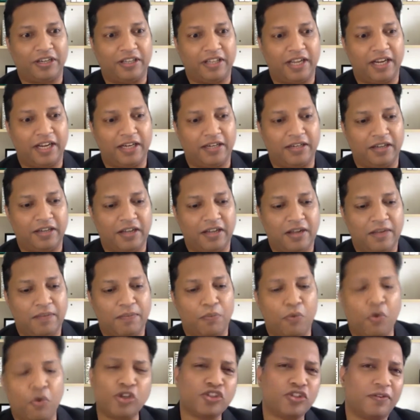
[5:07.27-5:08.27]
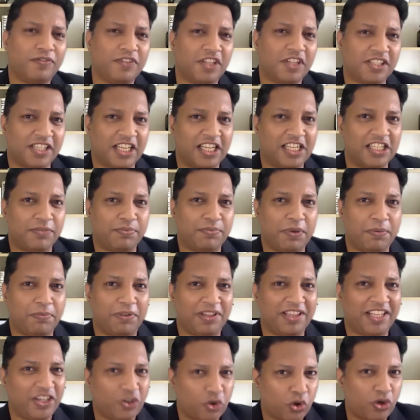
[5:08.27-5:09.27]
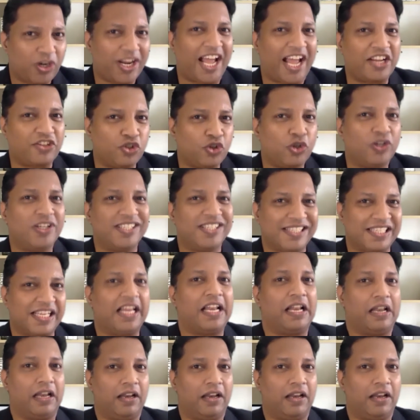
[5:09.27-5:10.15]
that most of the salespeople, they don't actually sell.